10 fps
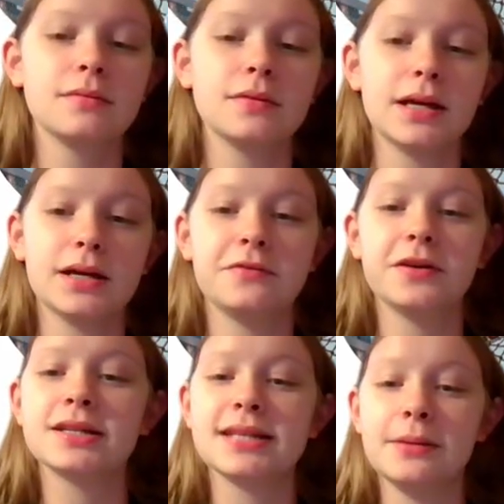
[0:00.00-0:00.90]
for
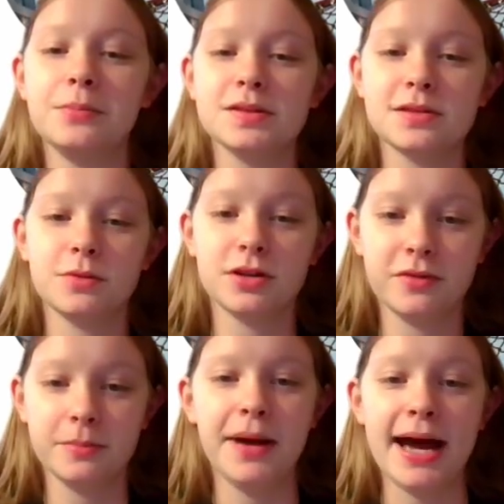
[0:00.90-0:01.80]
example, is the word
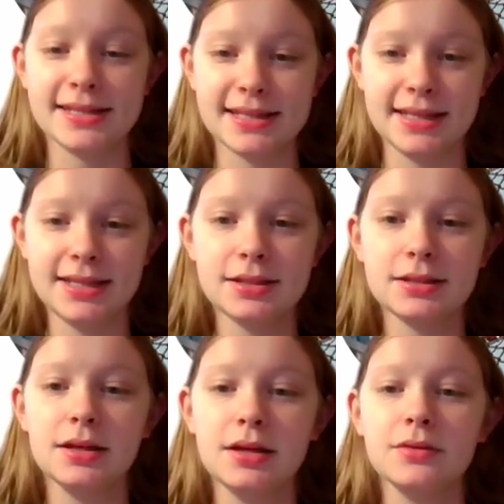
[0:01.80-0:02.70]
for basket,
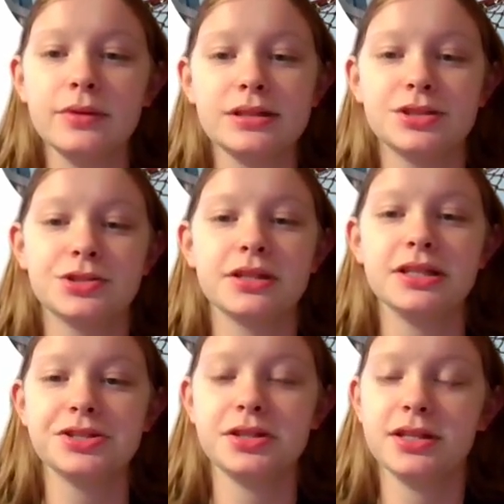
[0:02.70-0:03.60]
which
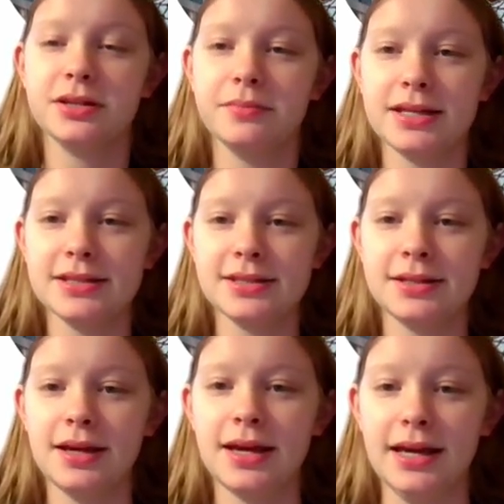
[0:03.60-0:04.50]
traditionally meant
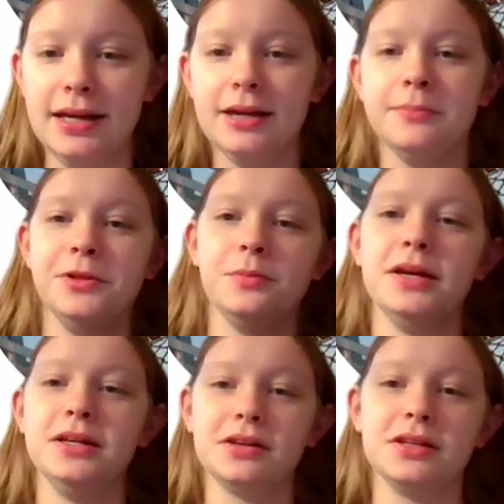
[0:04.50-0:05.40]
a
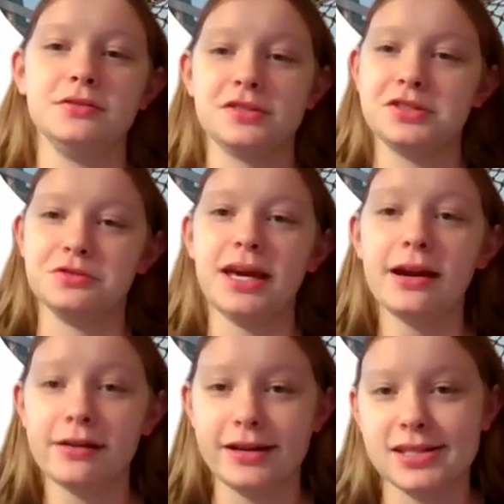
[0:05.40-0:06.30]
implement you can use to
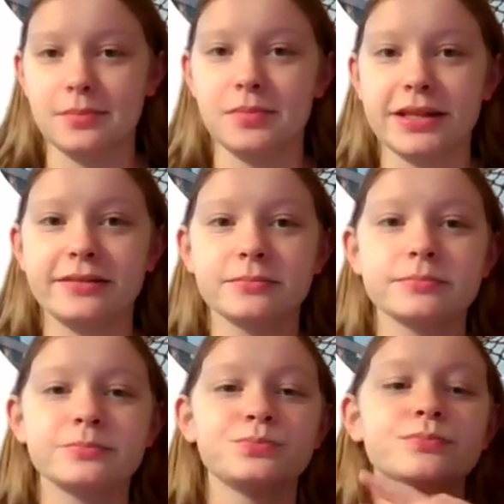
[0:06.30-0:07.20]
carry something.
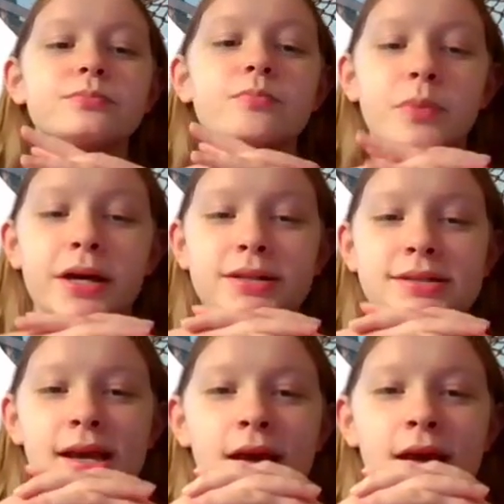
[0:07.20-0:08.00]
But